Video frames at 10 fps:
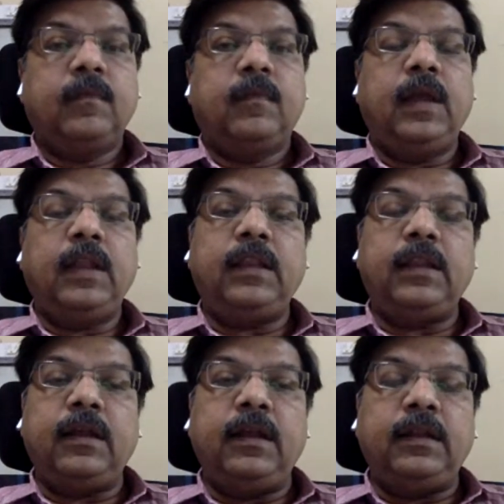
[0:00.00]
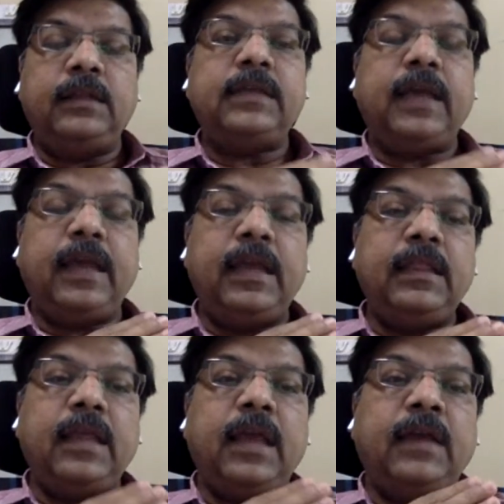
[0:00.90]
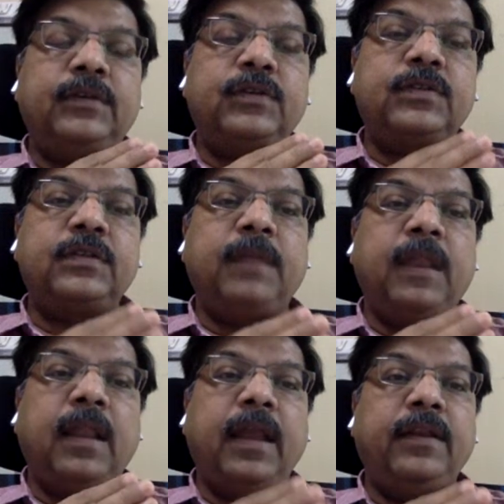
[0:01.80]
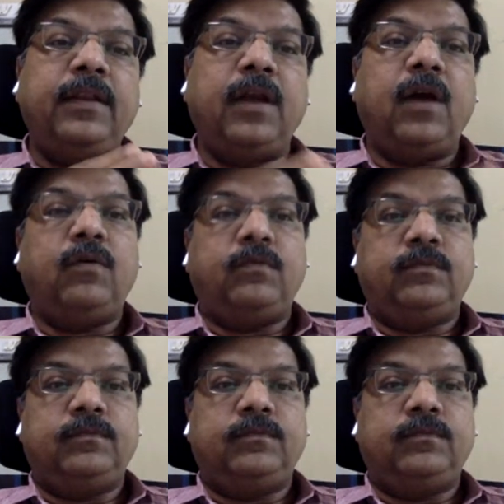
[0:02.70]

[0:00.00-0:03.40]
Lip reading: It, it is an inexhaustible light now.